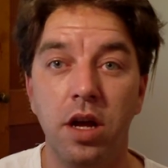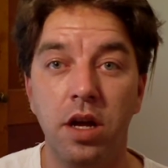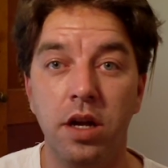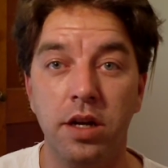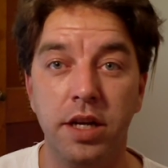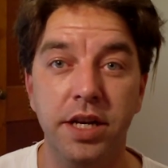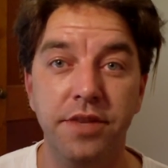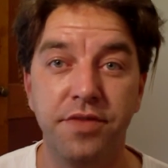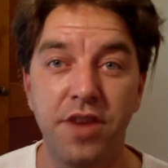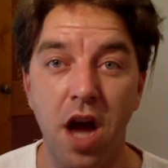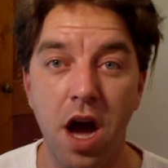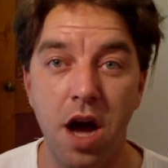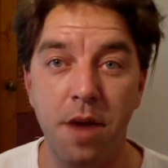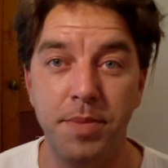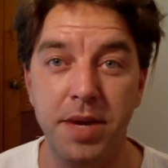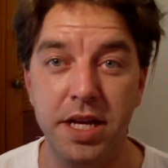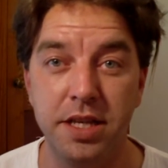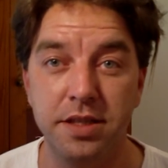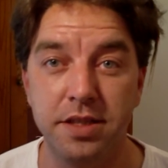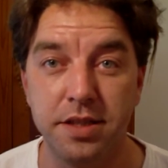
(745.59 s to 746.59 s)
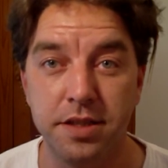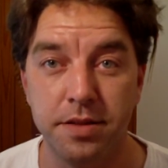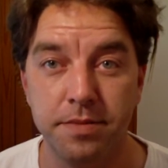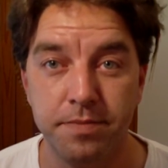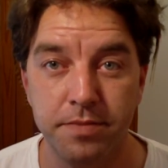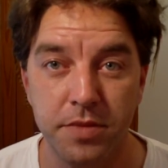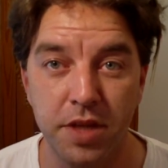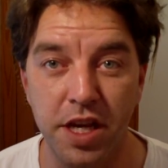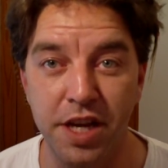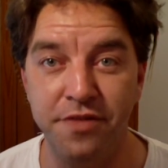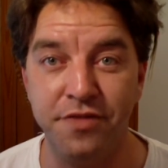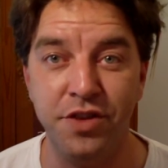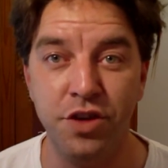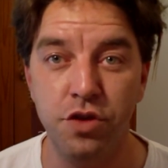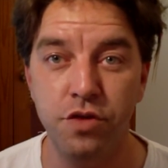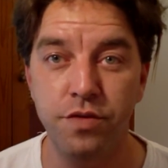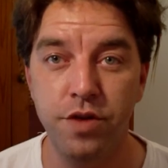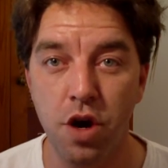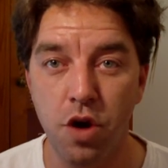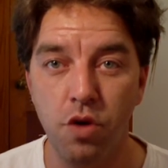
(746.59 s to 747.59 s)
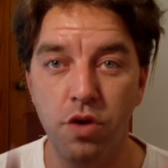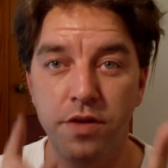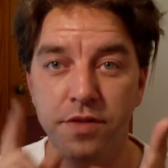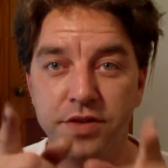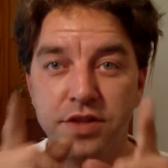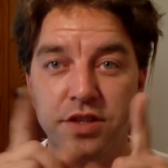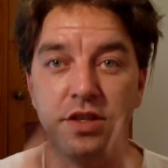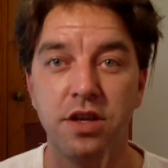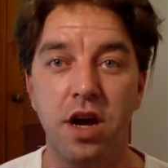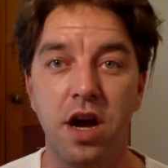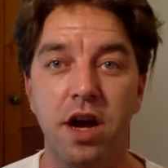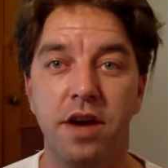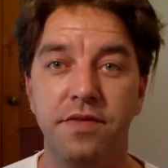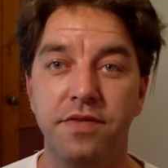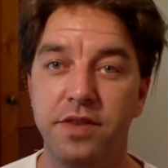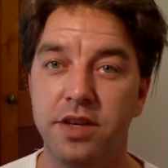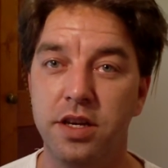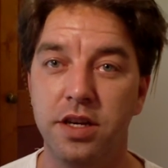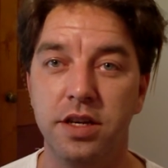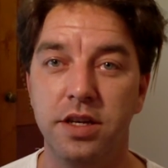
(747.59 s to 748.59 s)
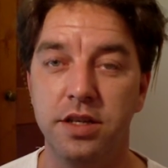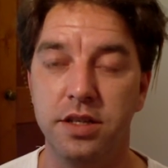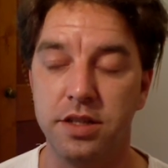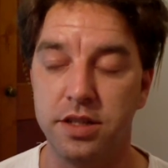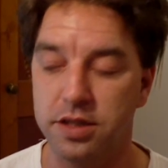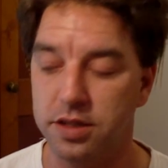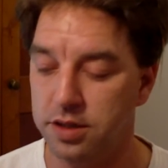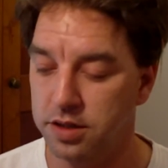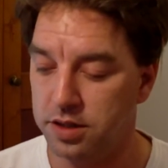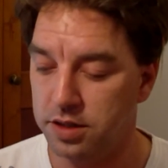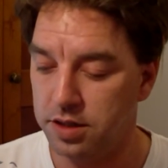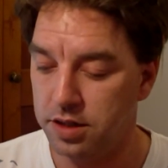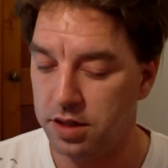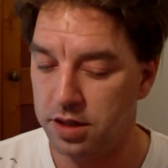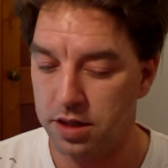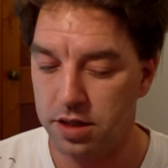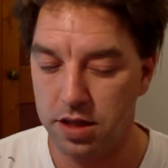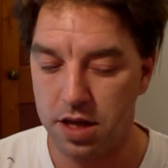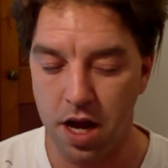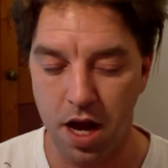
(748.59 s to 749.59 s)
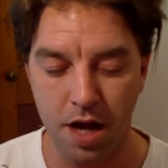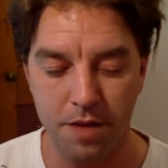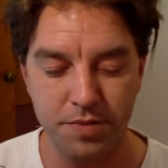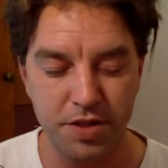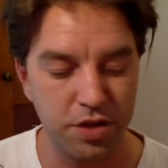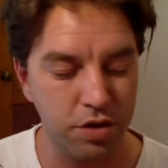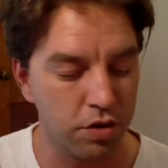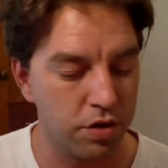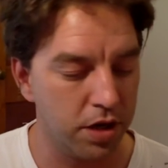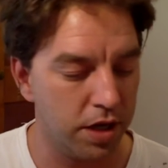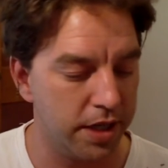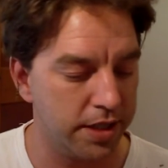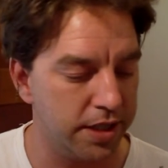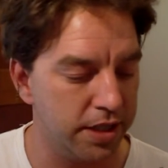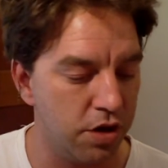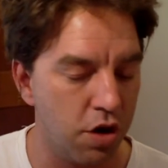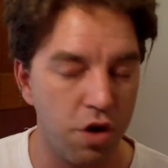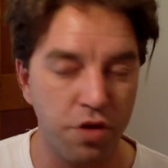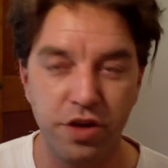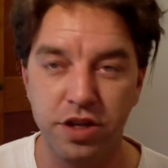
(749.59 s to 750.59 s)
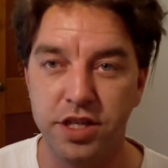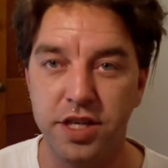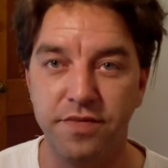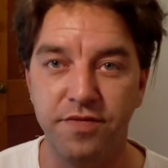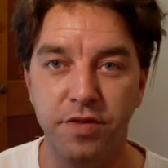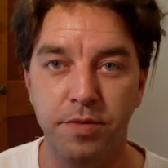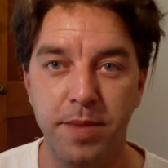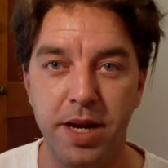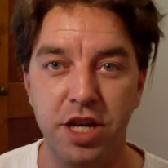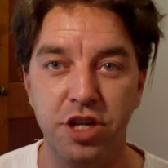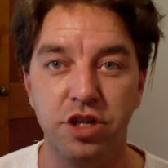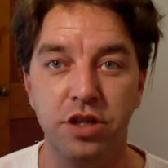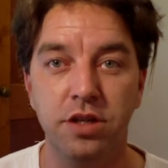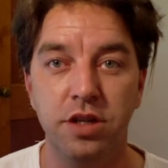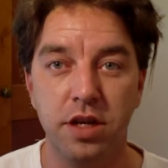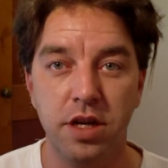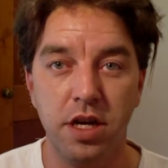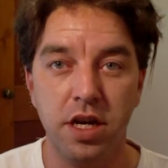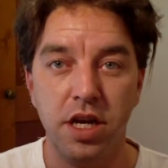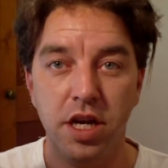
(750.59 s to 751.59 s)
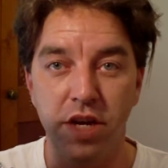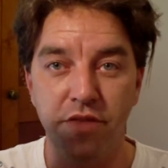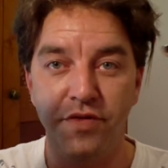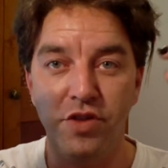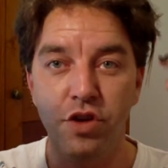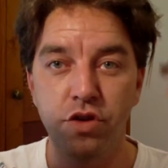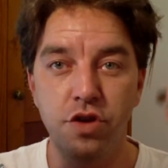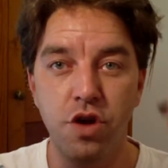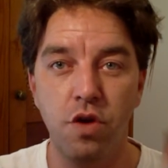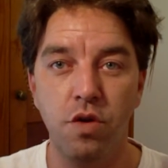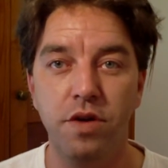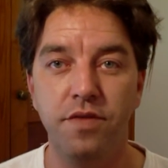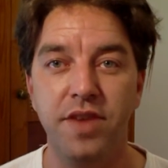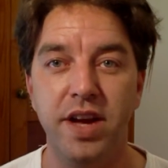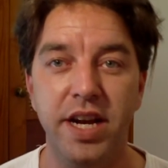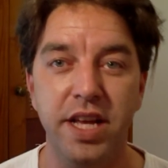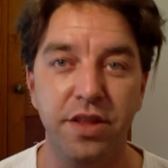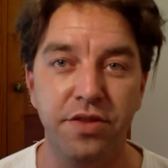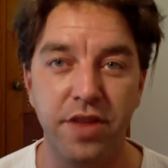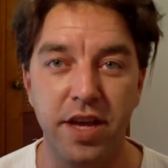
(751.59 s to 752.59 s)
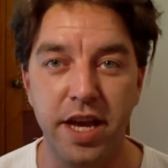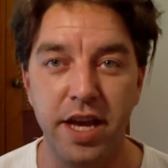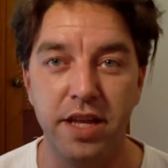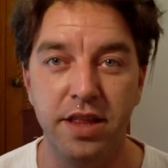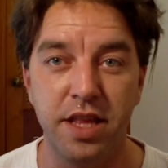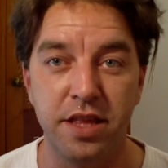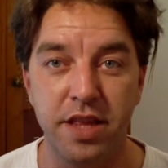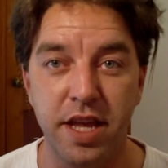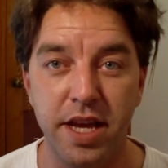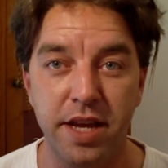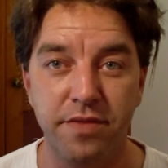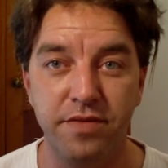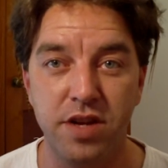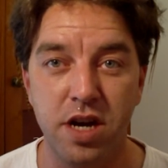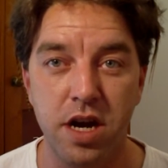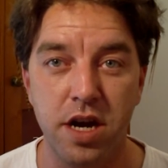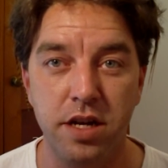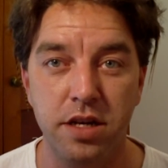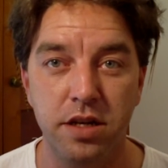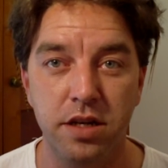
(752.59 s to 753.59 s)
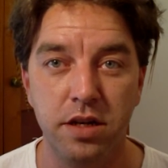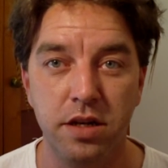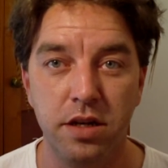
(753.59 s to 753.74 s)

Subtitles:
Leave comments. If you know of stuff, because I'm still collecting all this information, if you know of anything that they have done,